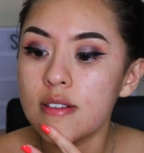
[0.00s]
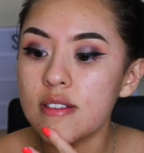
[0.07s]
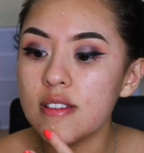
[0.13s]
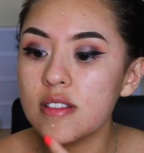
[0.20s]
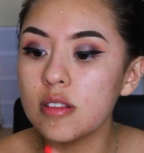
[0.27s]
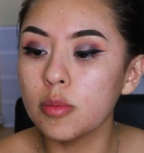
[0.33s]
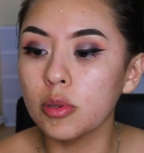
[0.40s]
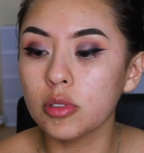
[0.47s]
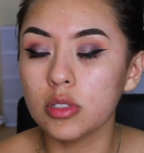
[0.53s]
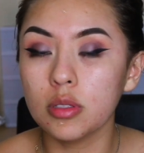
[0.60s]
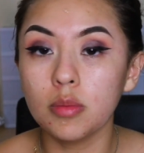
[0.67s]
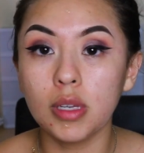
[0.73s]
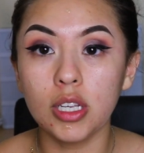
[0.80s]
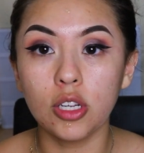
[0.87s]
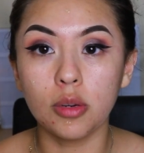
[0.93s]
it's supposed to
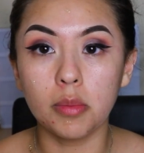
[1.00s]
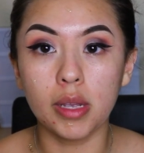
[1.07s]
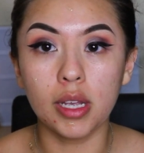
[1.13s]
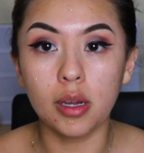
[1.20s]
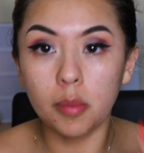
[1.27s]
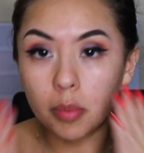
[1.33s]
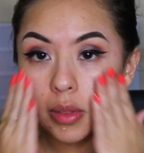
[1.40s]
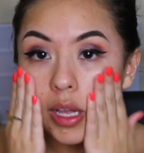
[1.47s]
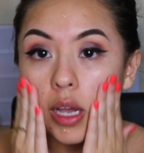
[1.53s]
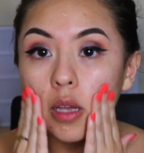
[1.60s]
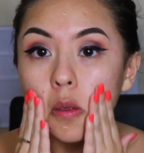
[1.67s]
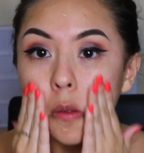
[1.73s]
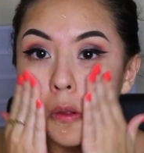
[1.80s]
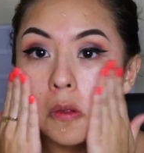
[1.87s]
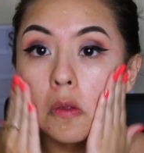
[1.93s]
make your makeup
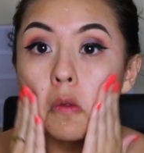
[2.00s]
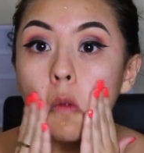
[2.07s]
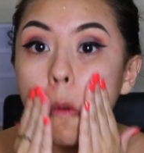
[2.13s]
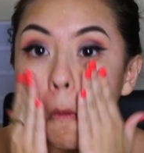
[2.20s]
last